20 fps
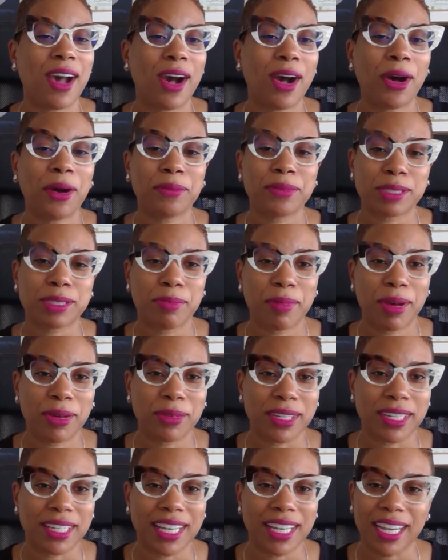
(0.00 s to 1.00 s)
Hall was
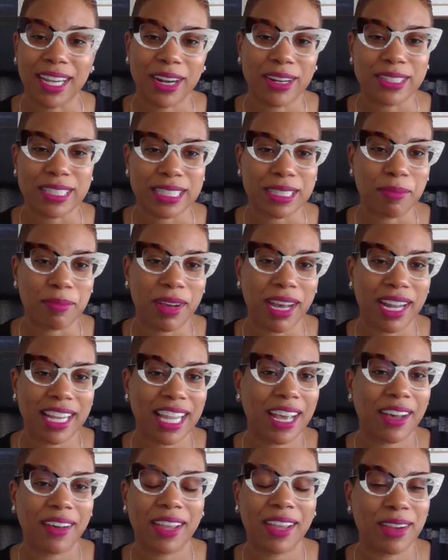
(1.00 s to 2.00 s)
smoking and cursing
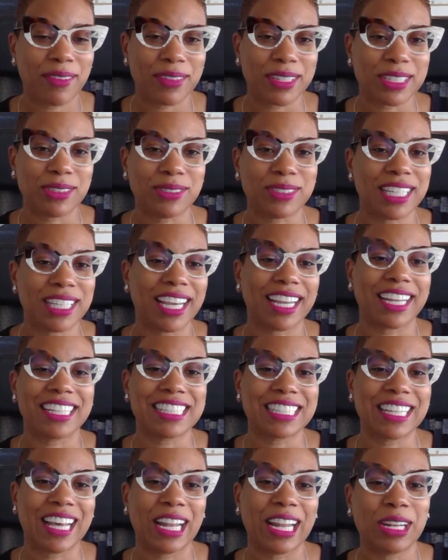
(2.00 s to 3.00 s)
somebody out every 2
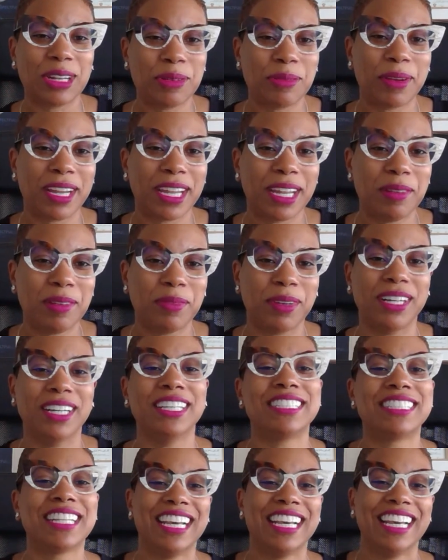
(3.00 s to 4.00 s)
seconds. So I knew where he
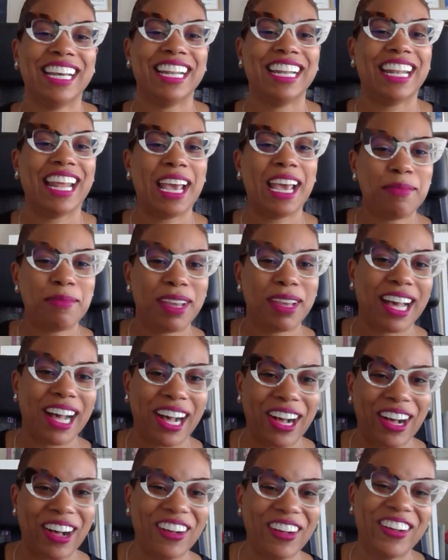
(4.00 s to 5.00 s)
was. Damian
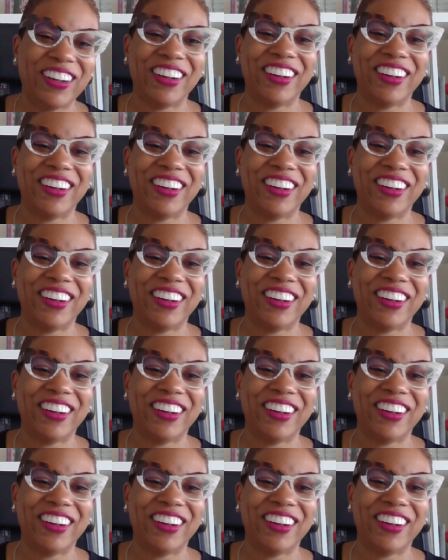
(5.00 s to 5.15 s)
Hall.